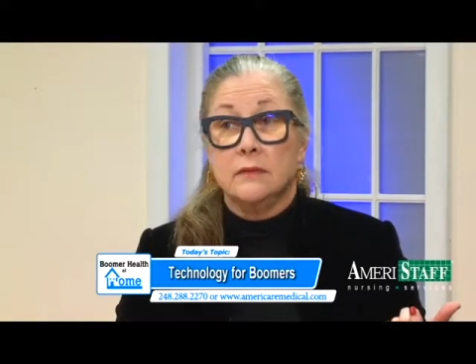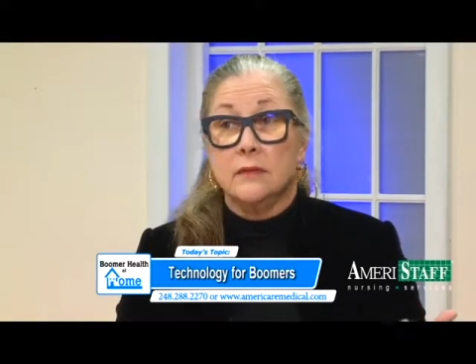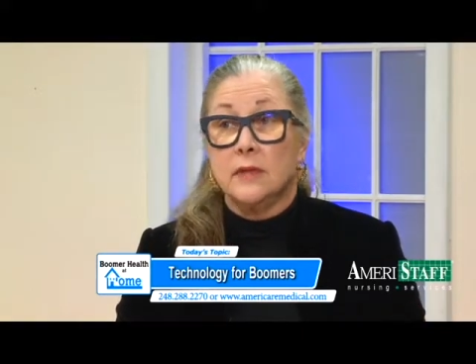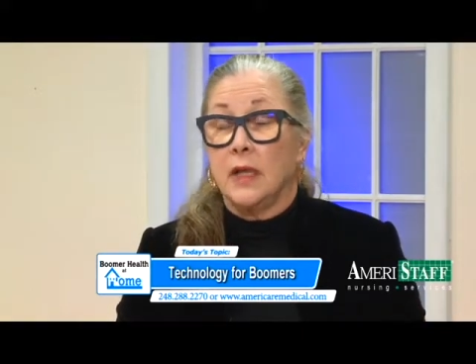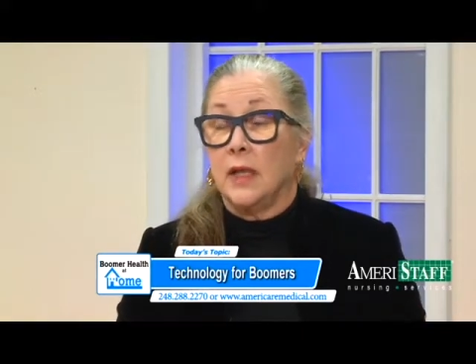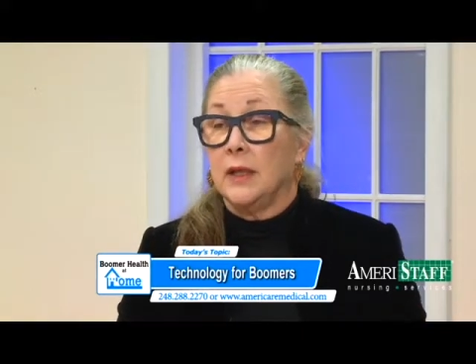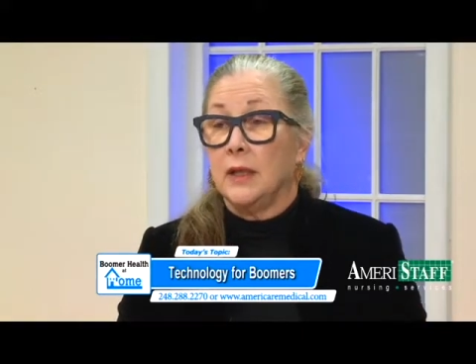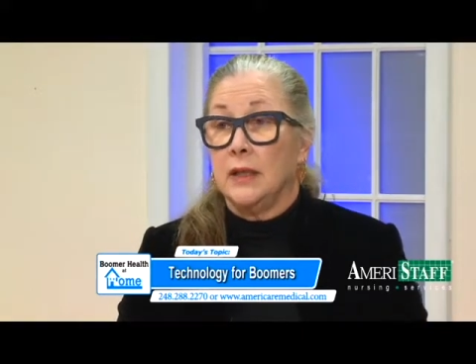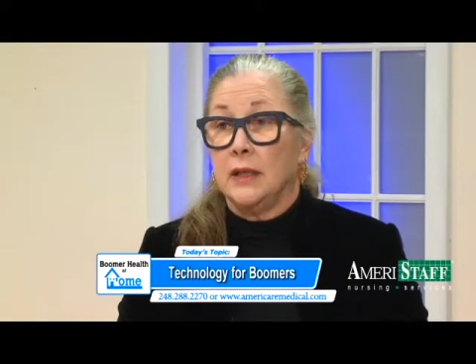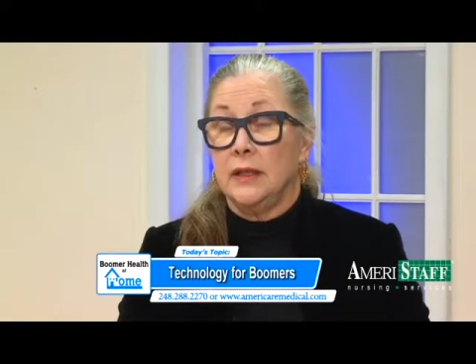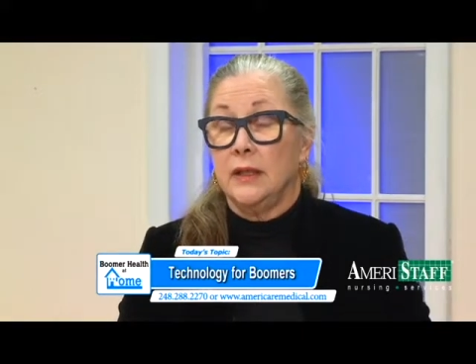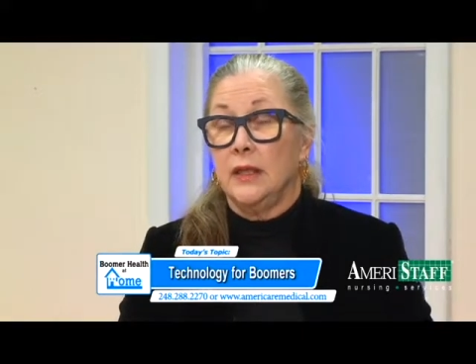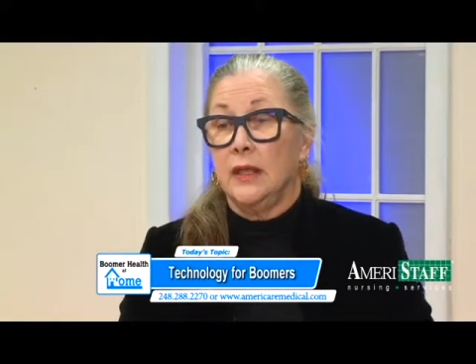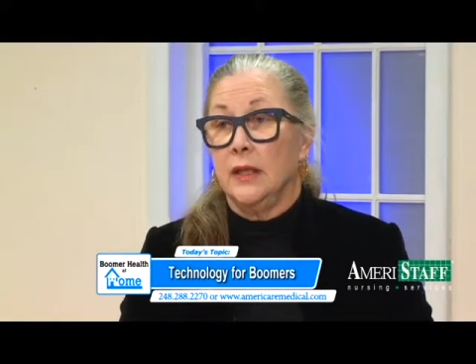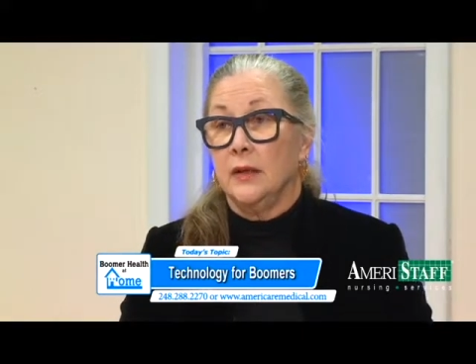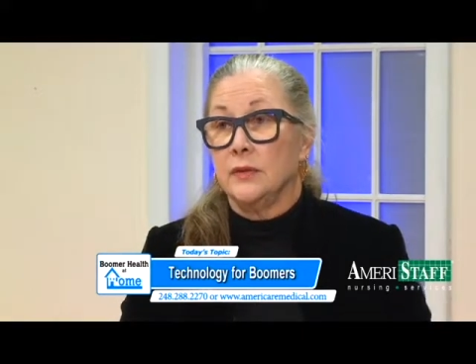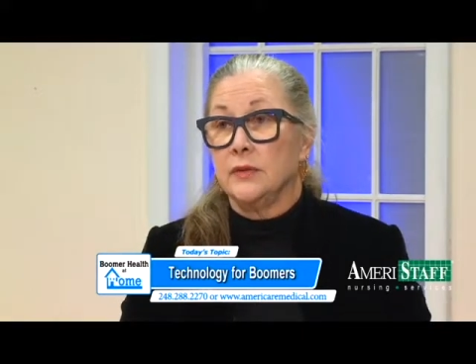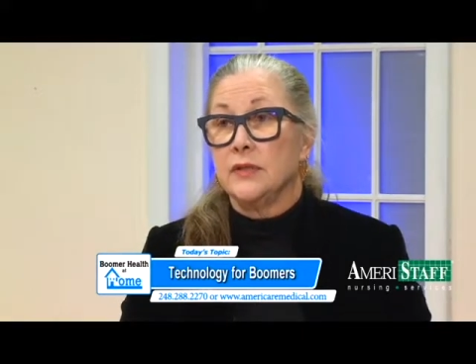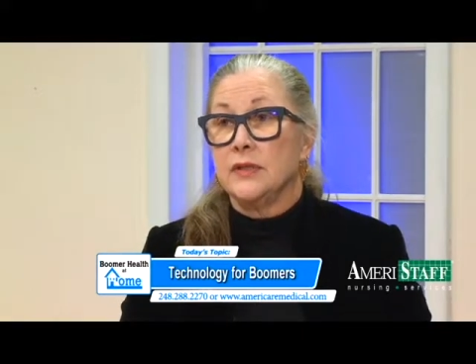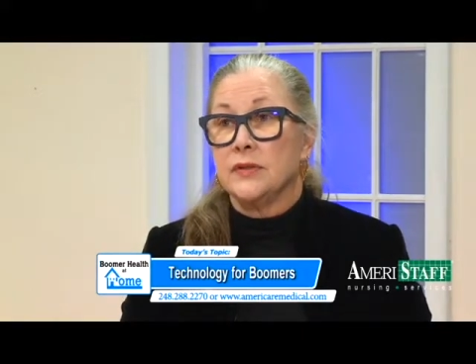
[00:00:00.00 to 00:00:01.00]

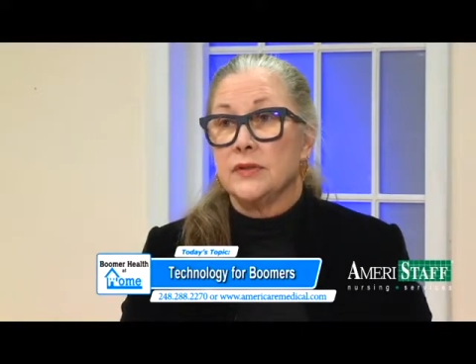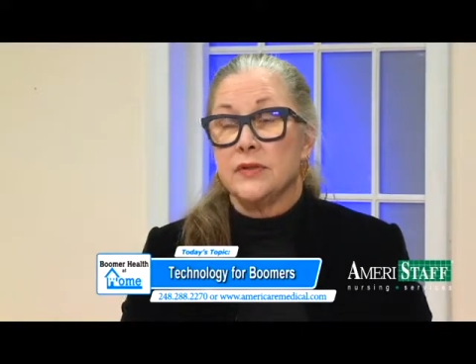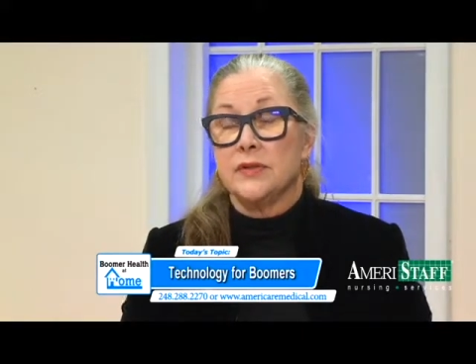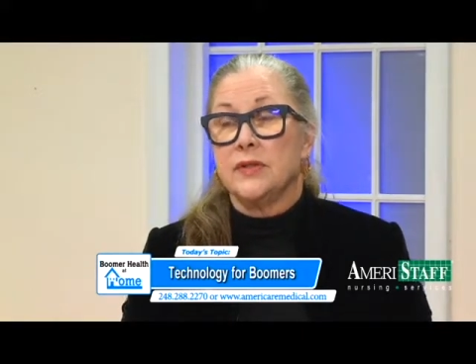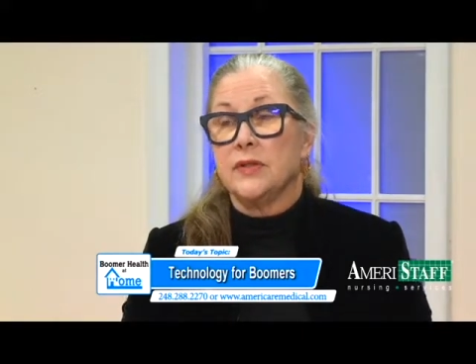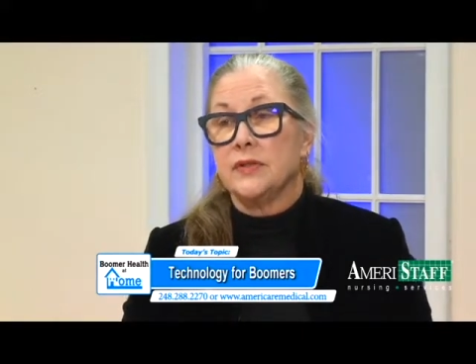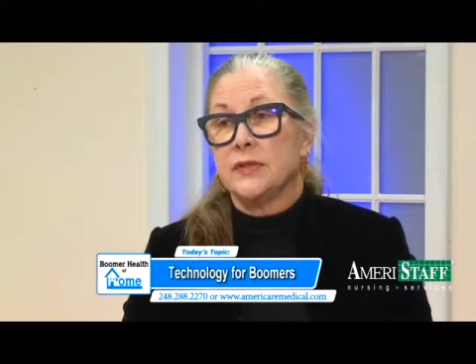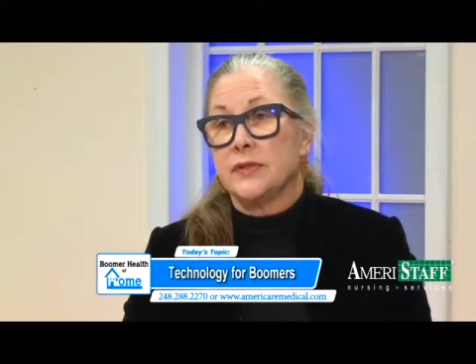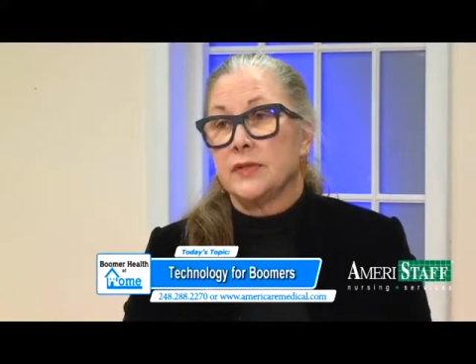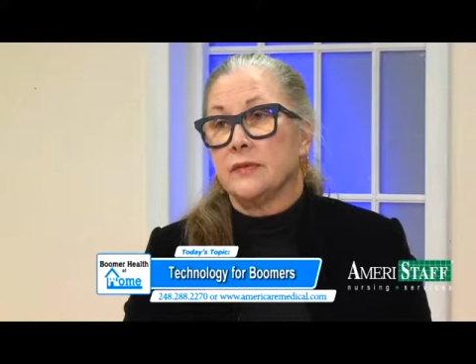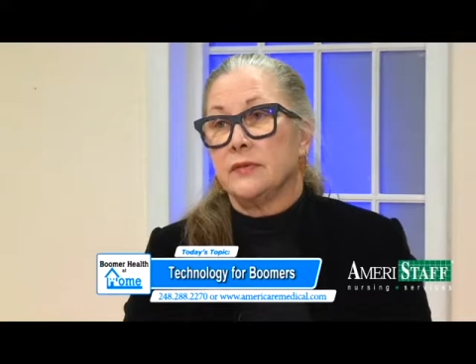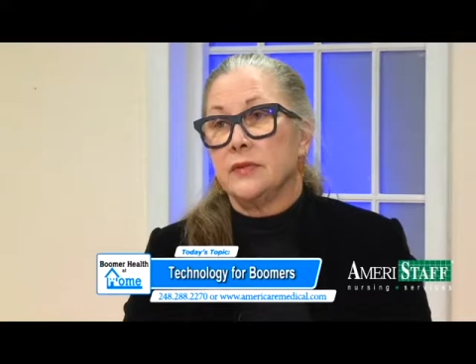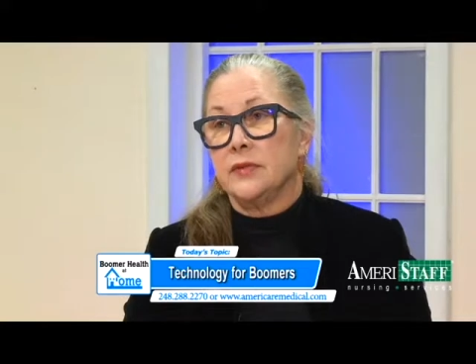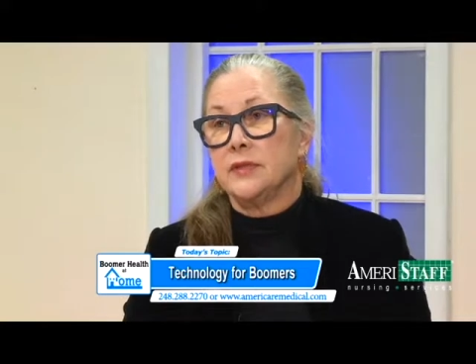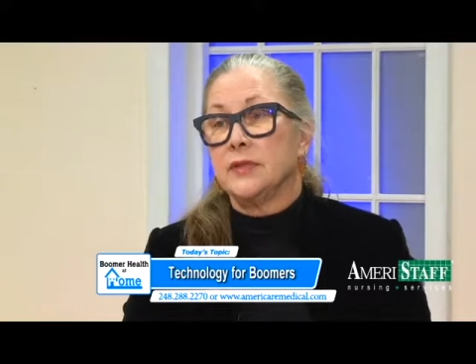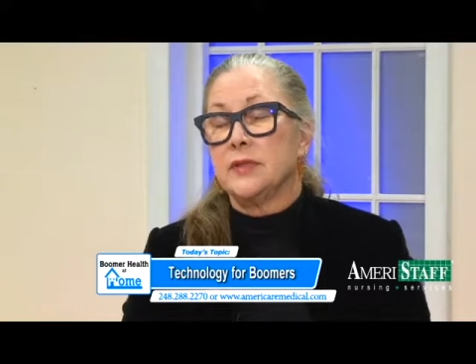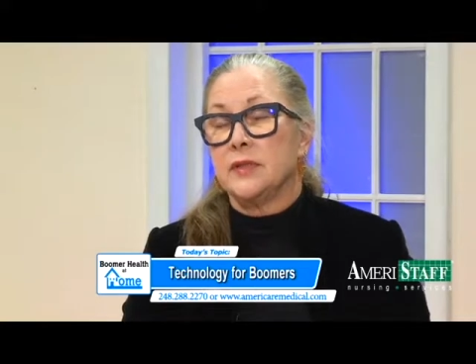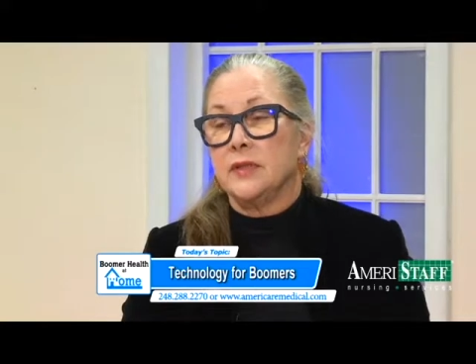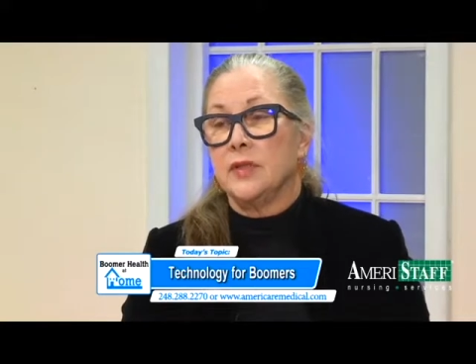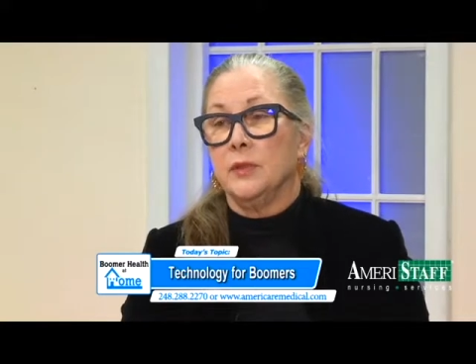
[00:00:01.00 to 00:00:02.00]

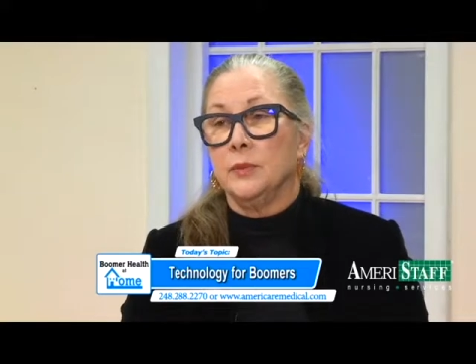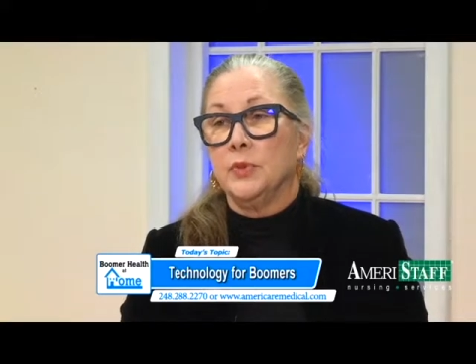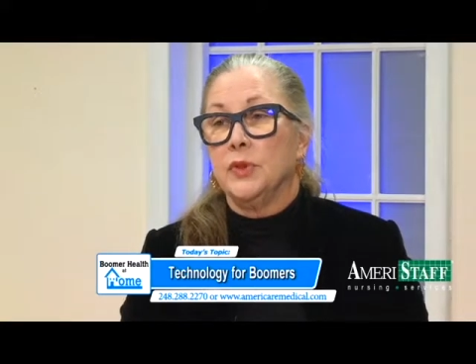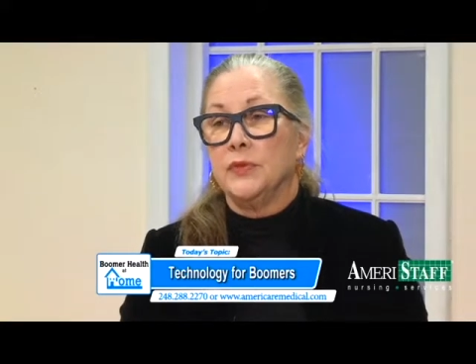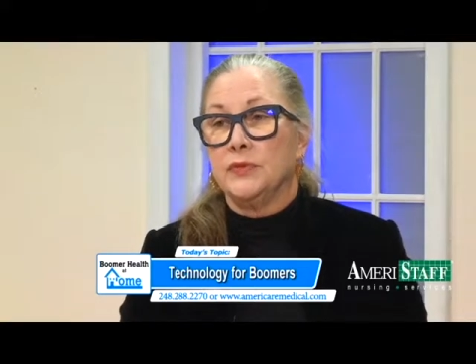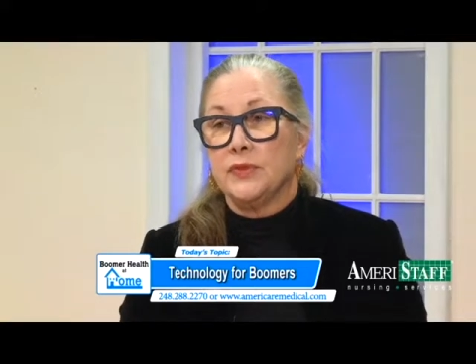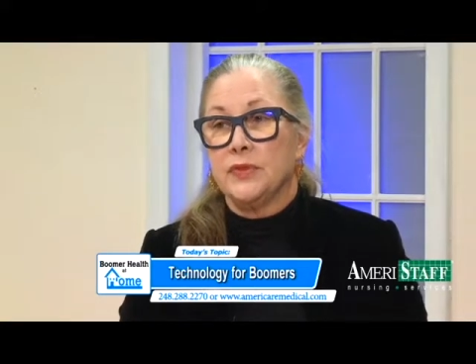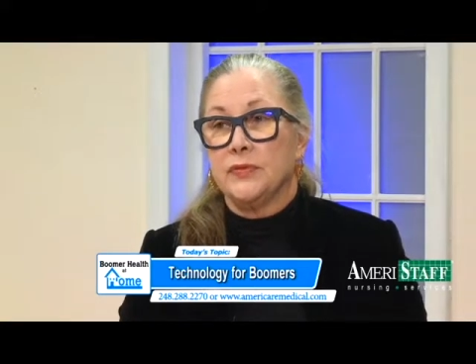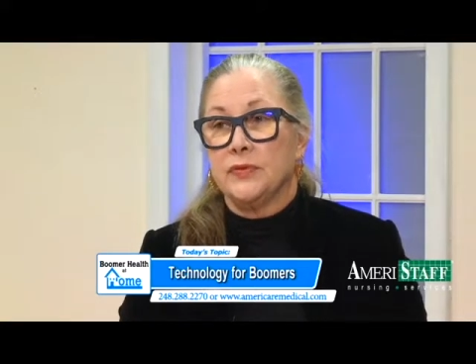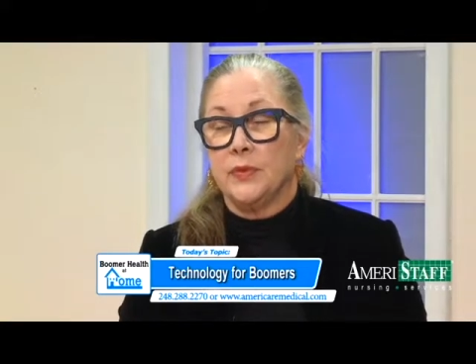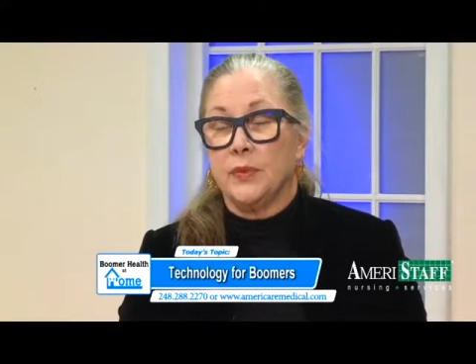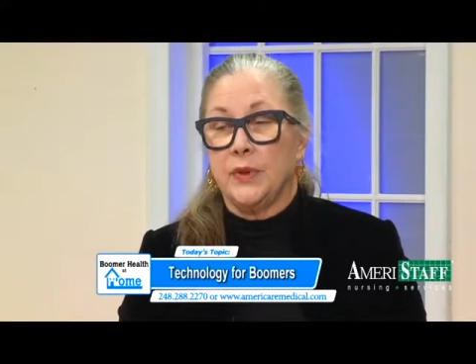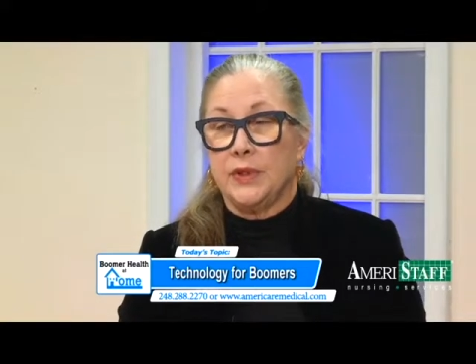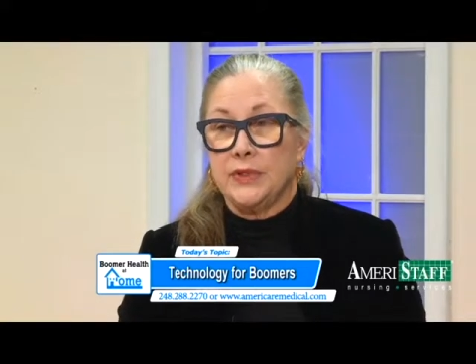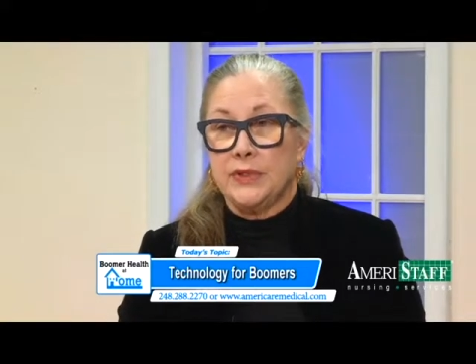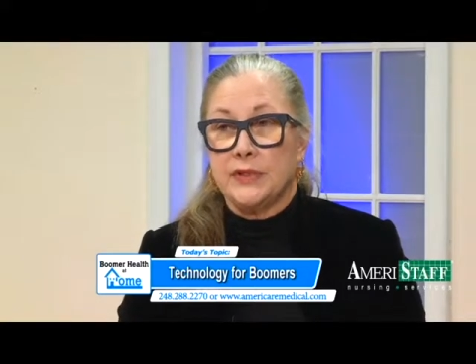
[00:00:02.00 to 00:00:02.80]
There's a number of different ways